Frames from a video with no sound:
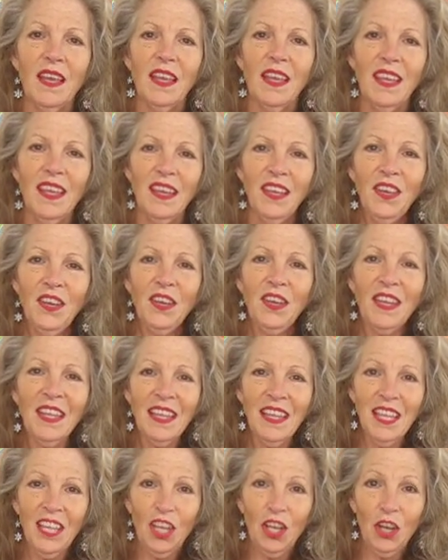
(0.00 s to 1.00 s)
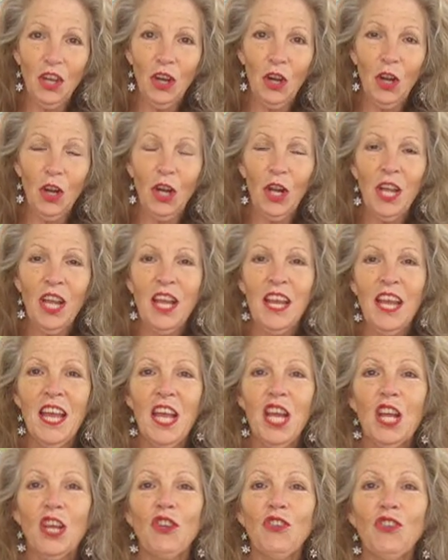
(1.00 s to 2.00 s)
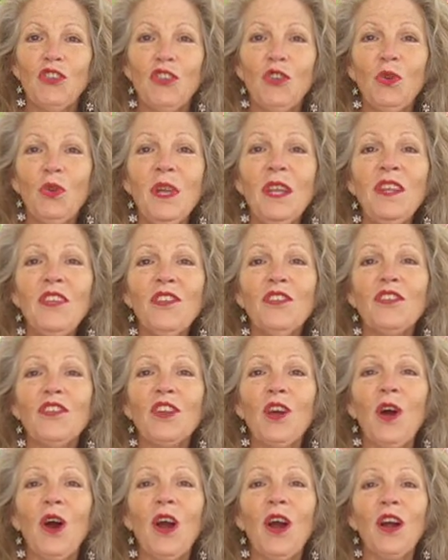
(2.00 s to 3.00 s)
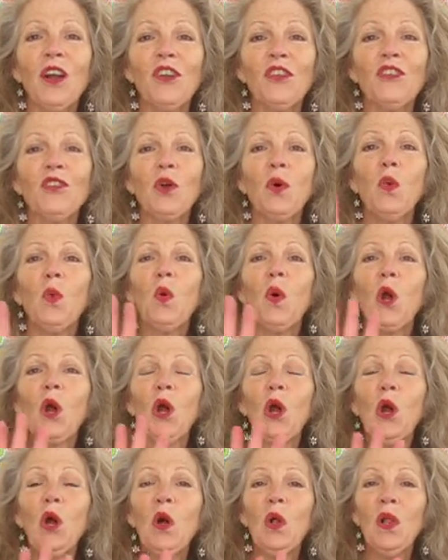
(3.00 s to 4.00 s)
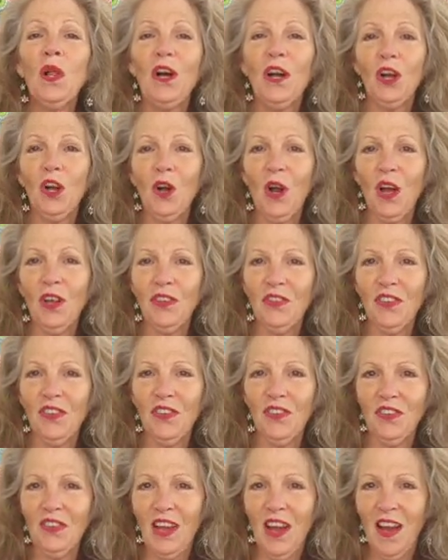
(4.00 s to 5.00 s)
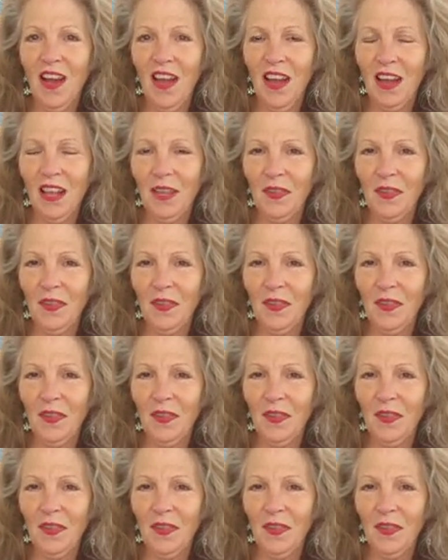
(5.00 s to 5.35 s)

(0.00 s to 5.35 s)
He could hear shooting stars whirl across the sky.